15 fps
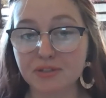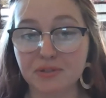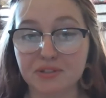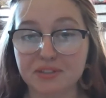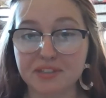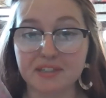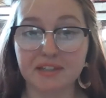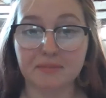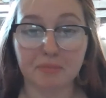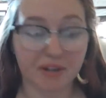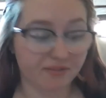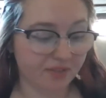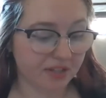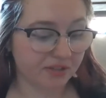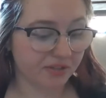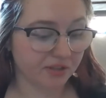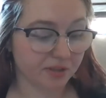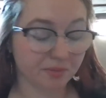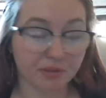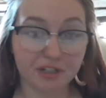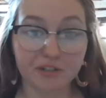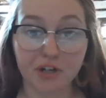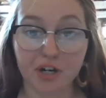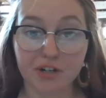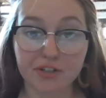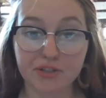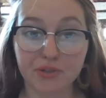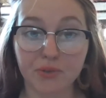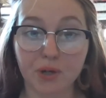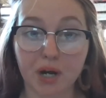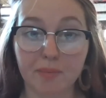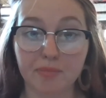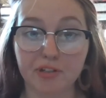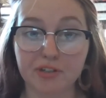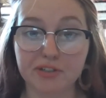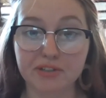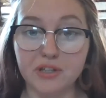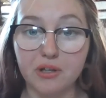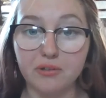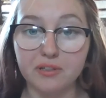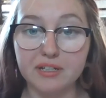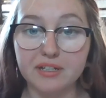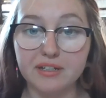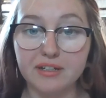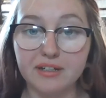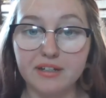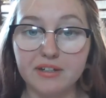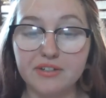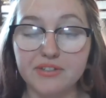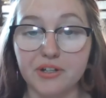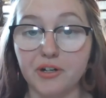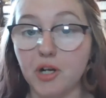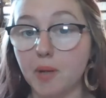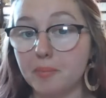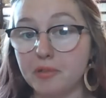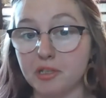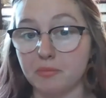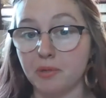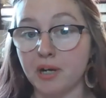You can see that my face looks pretty dark, so I'm going to slowly start upping the